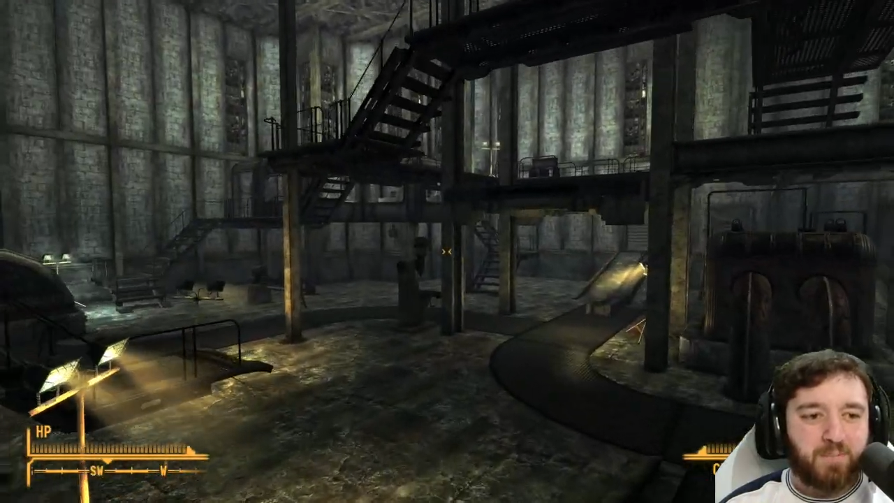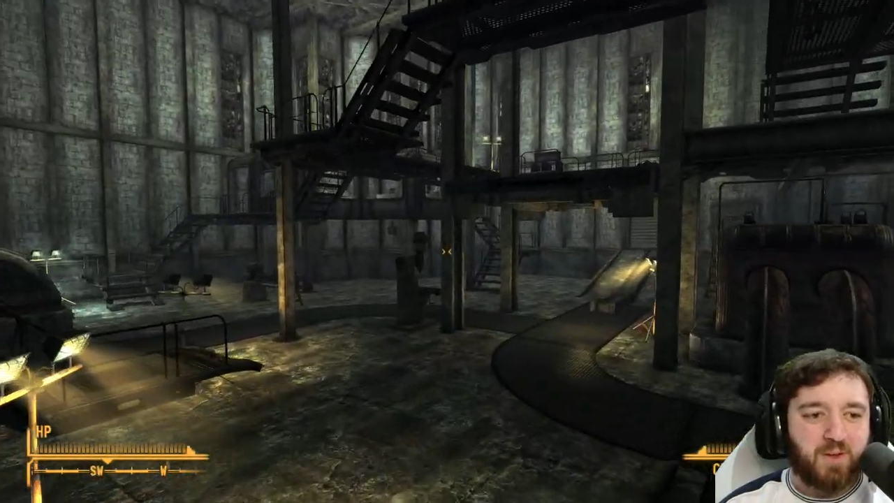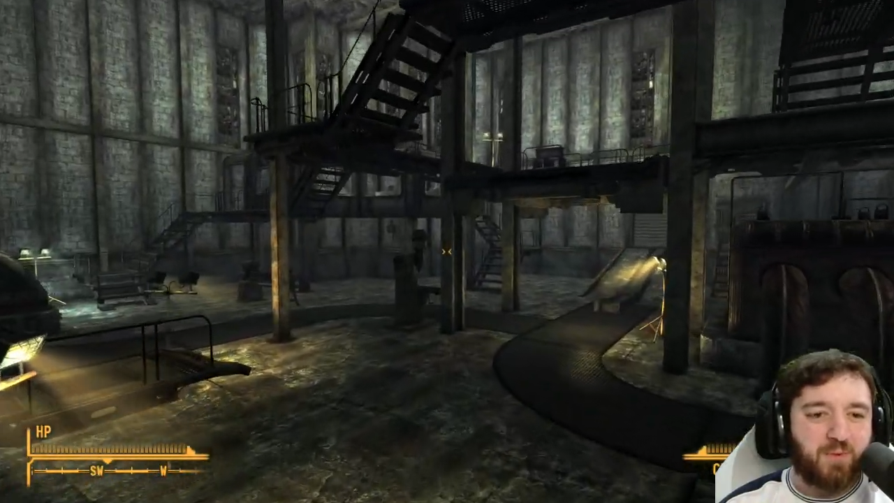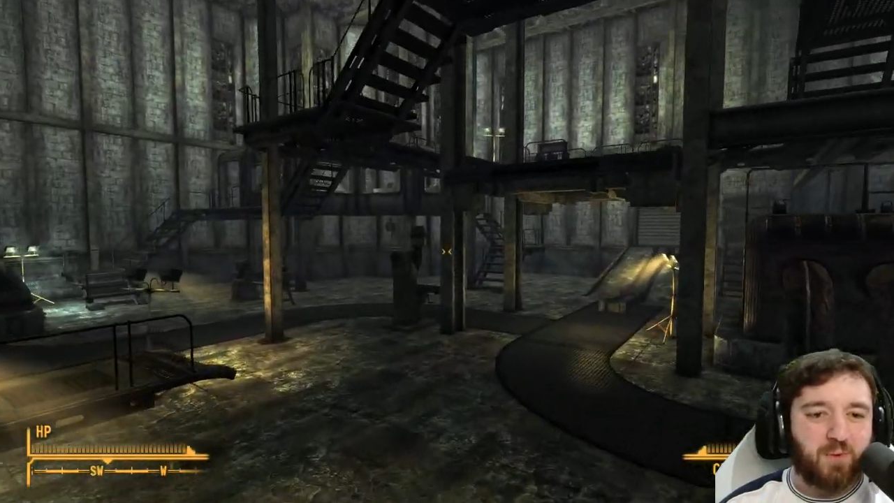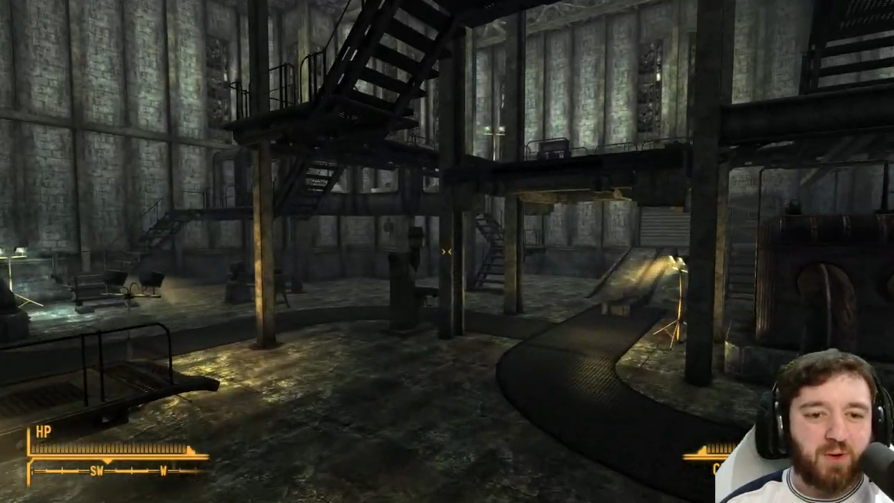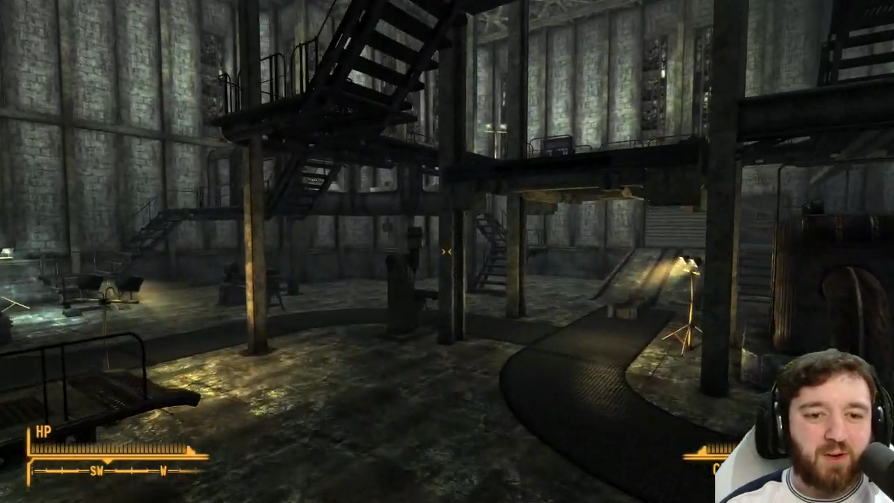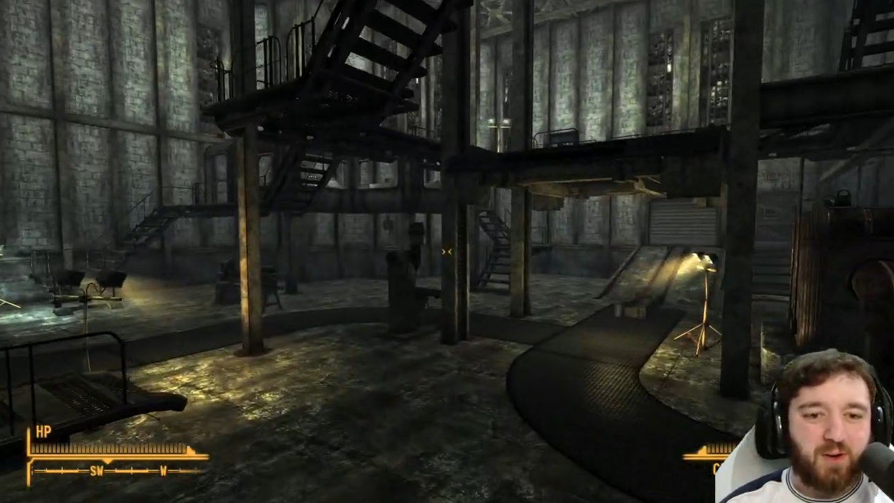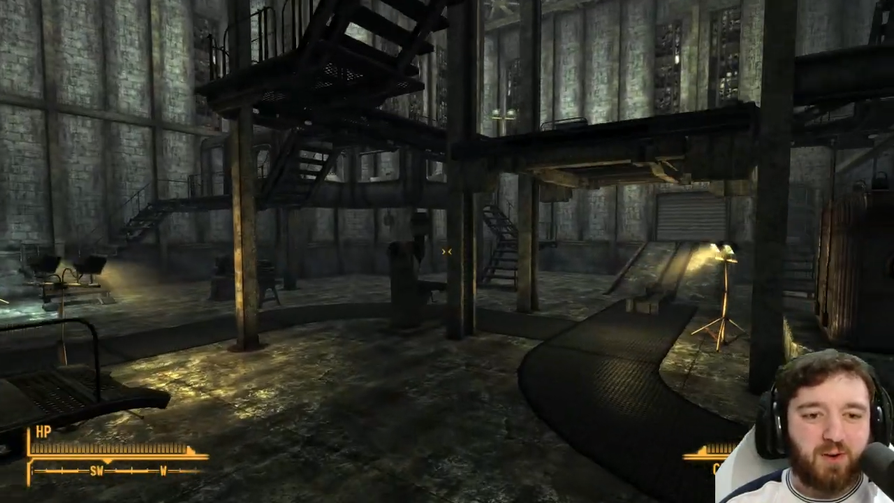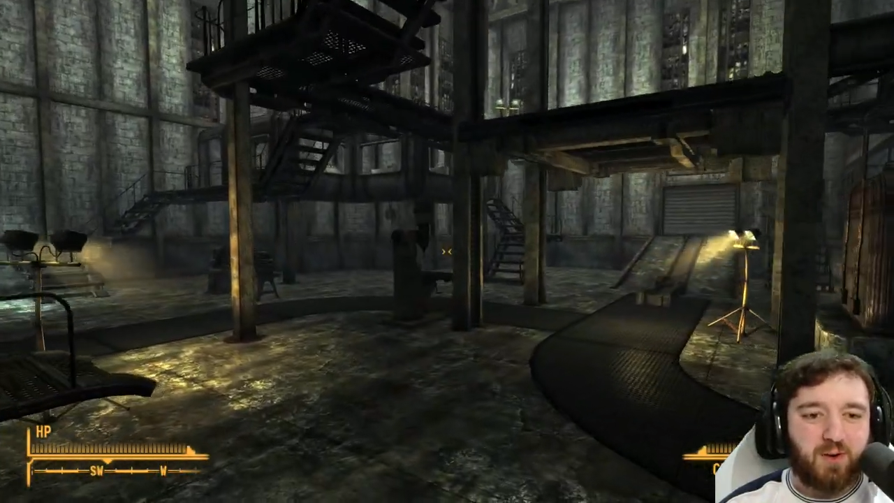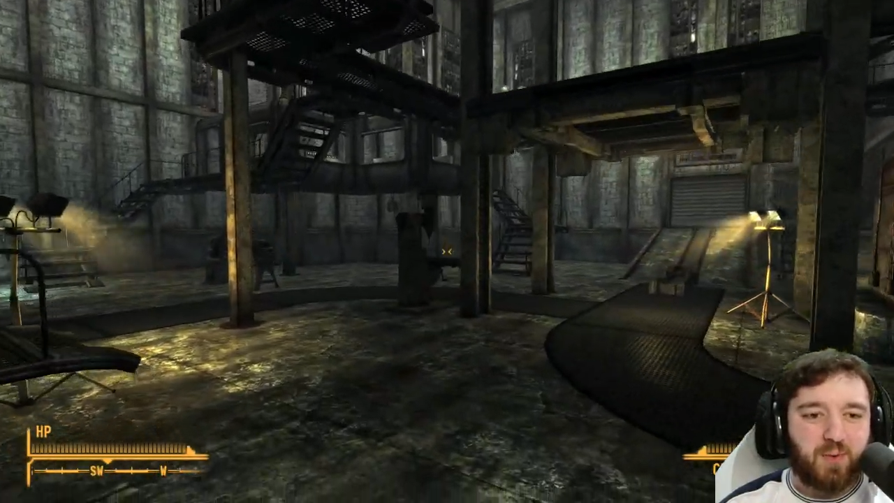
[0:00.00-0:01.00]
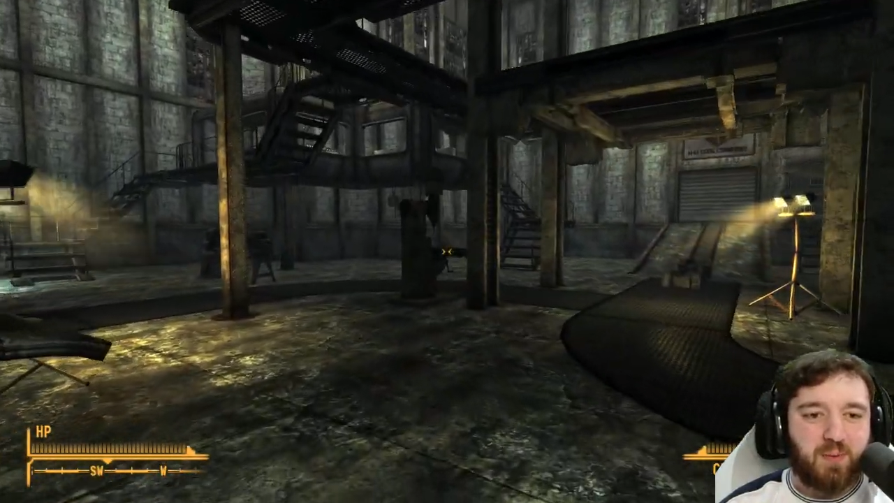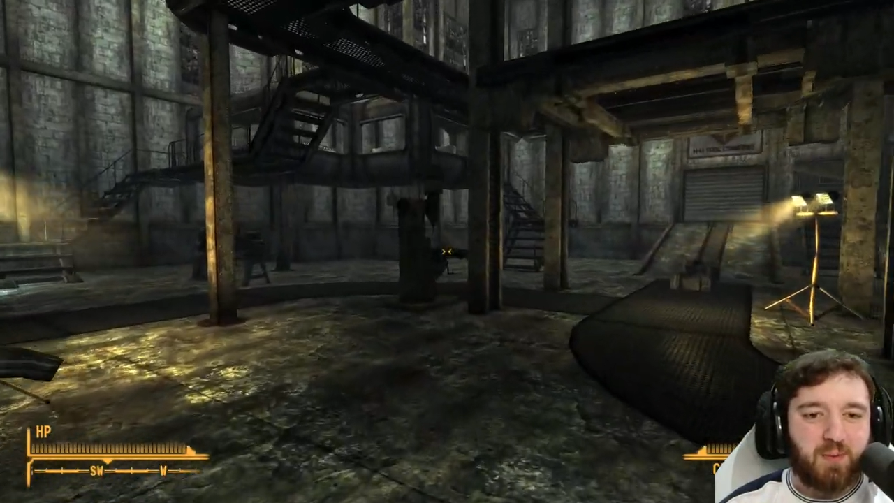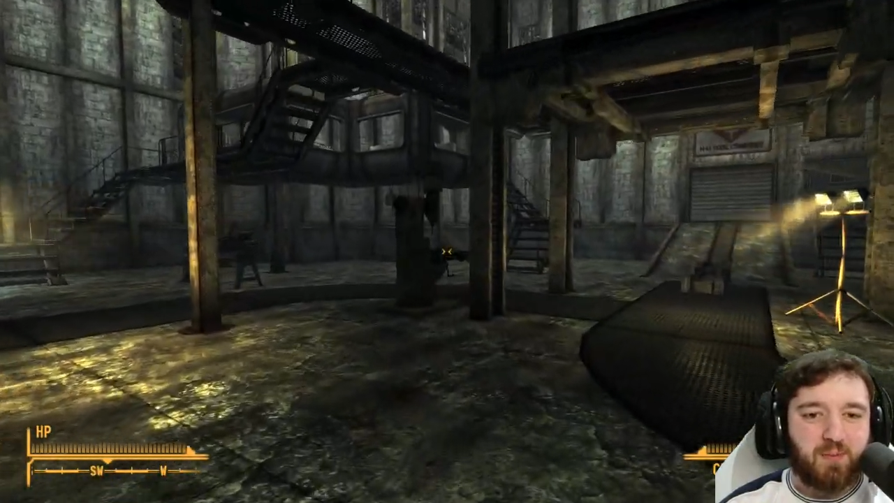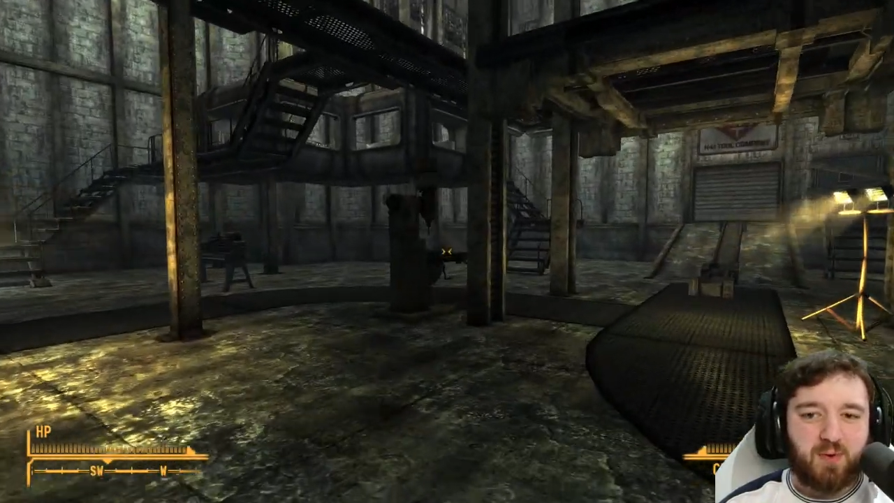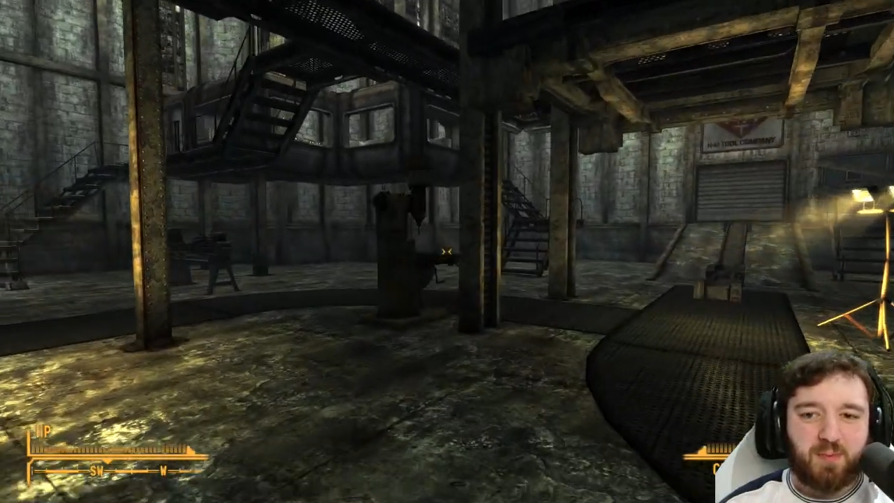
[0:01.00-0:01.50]
if you want to learn a wee
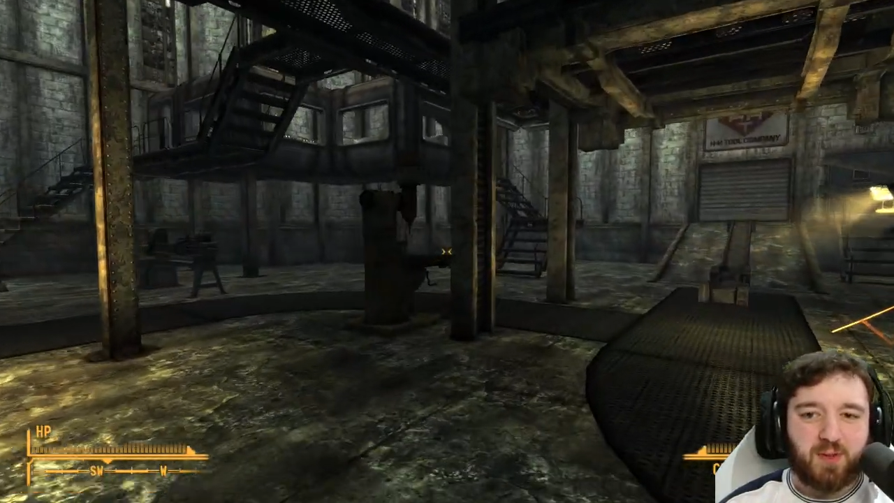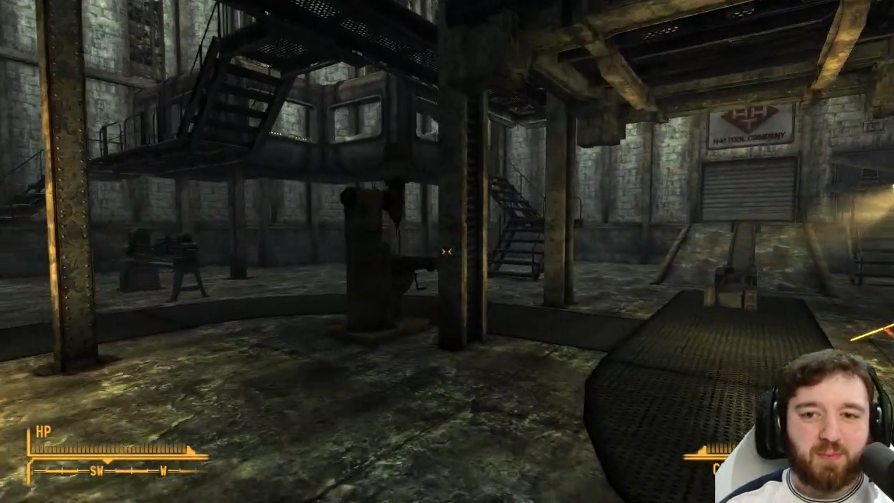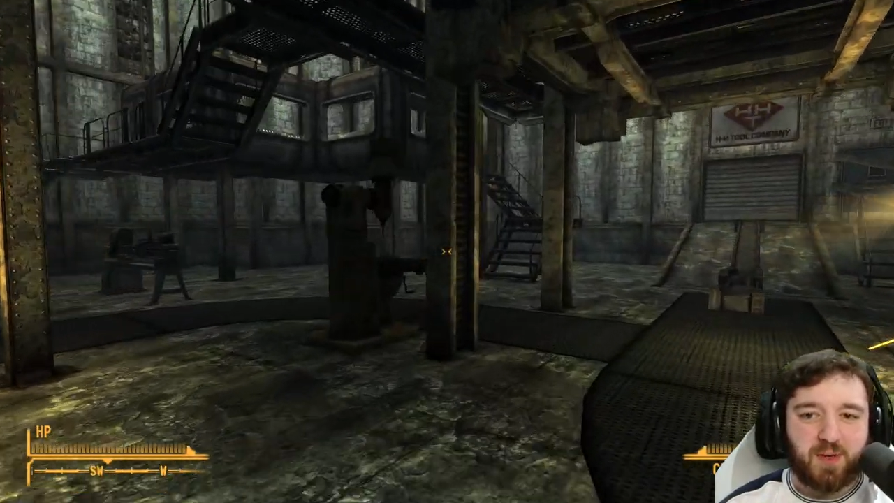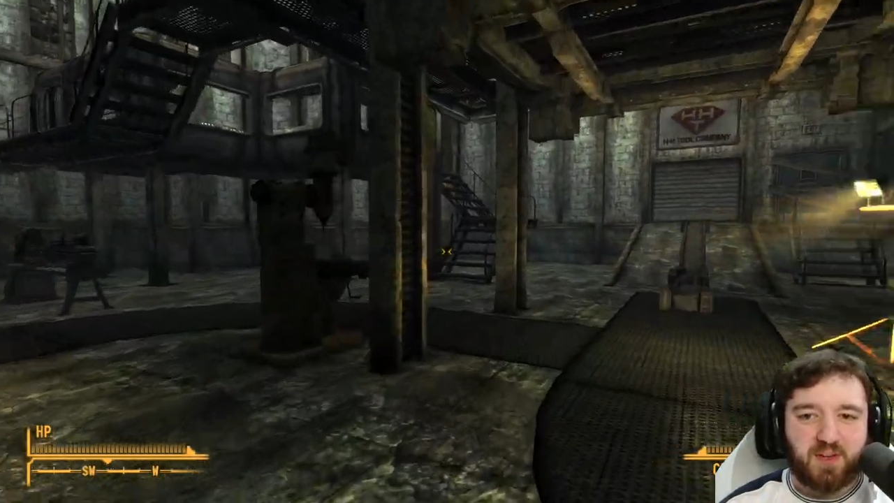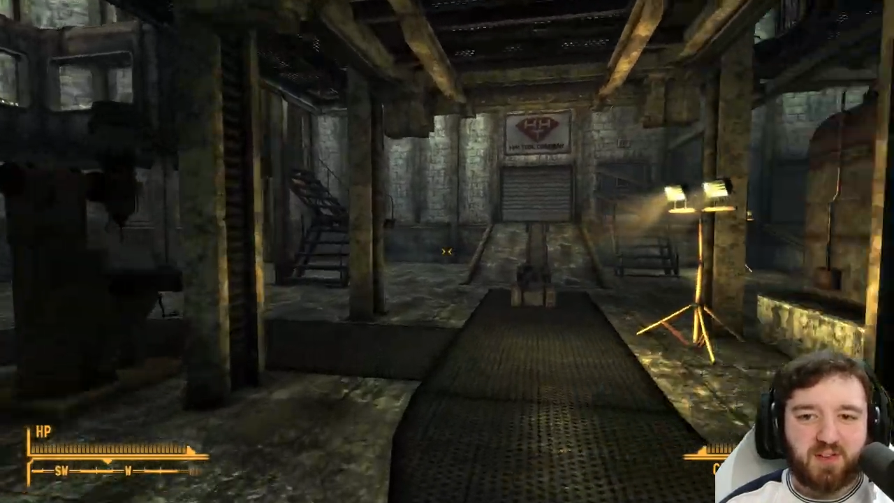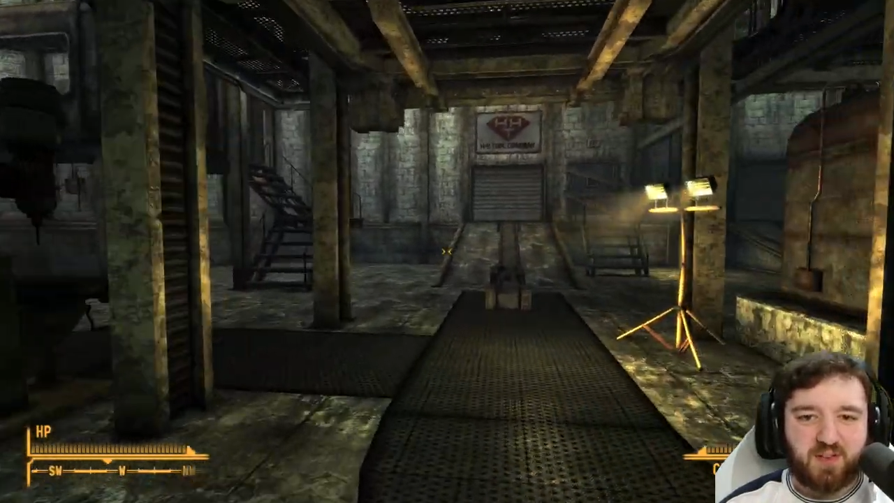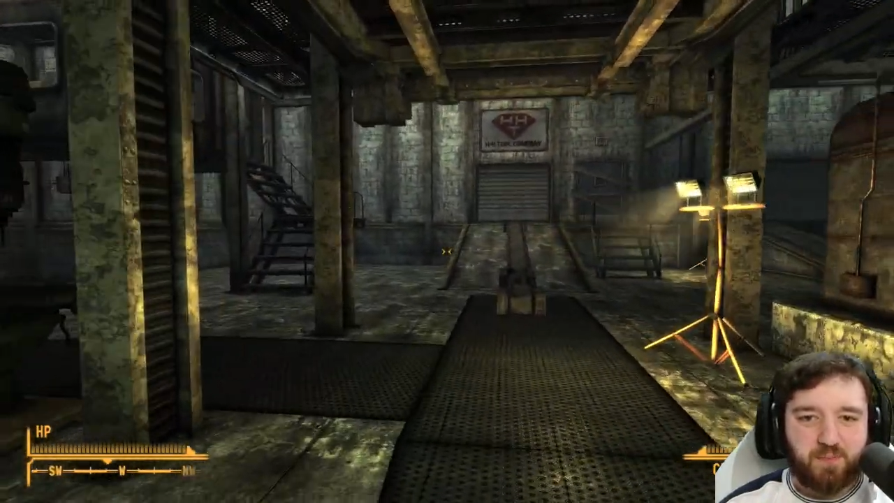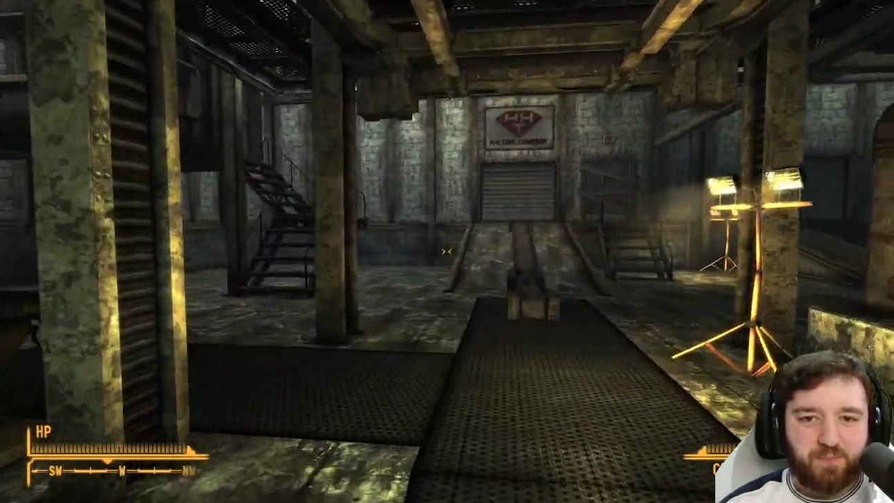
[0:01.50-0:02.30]
bit more about the place.